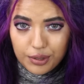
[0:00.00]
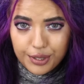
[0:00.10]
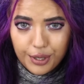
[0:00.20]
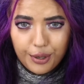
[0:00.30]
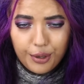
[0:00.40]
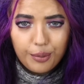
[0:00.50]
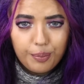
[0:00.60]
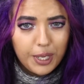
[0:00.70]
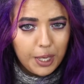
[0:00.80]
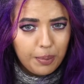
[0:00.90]
Also,
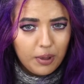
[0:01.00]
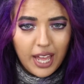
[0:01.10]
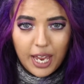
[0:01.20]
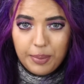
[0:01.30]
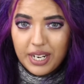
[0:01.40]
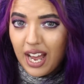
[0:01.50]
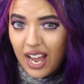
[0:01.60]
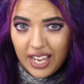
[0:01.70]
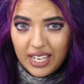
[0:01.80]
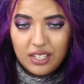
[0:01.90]
people had been
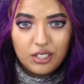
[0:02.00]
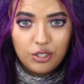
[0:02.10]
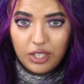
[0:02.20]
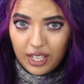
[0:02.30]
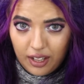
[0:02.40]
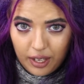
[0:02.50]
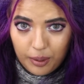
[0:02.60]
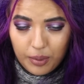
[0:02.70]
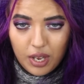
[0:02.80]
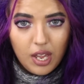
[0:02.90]
hired to kill
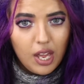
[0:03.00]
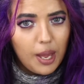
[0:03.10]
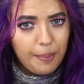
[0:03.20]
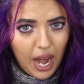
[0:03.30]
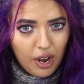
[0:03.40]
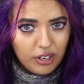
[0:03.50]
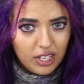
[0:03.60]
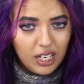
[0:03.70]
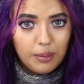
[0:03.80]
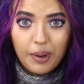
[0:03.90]
him,
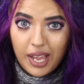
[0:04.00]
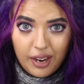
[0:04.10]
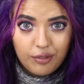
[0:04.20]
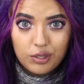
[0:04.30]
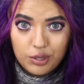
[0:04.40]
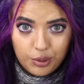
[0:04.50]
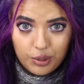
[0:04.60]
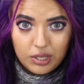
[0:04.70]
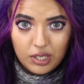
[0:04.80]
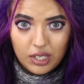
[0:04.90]
apparently by Avril's
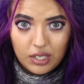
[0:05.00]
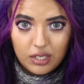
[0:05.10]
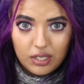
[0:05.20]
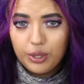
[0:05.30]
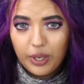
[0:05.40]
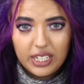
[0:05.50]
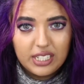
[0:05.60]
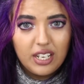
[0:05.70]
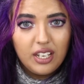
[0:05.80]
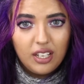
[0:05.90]
daughter. But
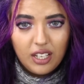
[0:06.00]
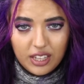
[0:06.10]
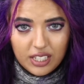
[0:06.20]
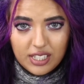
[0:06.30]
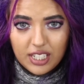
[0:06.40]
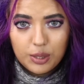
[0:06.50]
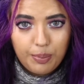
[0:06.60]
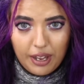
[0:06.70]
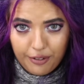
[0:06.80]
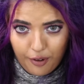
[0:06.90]
wait, this
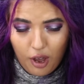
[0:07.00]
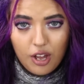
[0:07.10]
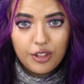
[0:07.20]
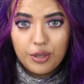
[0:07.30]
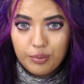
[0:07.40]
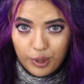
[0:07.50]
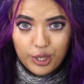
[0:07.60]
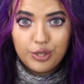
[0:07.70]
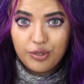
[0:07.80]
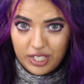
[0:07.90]
is by far the
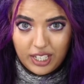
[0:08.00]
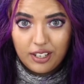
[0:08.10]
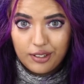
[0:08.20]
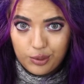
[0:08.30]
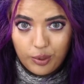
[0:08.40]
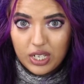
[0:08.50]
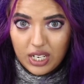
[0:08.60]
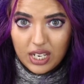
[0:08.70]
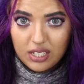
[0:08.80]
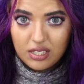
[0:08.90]
most ridiculous
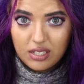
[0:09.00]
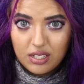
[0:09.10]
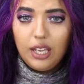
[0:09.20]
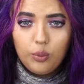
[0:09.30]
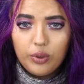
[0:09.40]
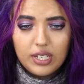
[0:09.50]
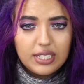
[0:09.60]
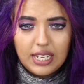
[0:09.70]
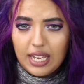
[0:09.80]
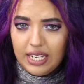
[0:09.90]
one yet. He
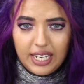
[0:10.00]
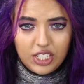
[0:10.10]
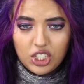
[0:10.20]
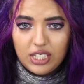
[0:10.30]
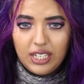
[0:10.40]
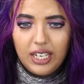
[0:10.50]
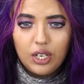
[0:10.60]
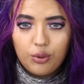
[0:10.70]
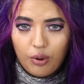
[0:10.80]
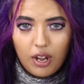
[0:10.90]
was
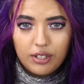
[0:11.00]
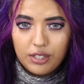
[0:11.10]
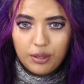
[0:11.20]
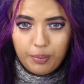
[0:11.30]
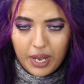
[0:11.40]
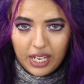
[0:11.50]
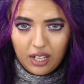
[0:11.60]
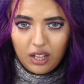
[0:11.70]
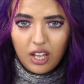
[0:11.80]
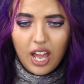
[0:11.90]
allegedly granted
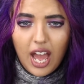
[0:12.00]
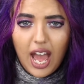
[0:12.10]
bail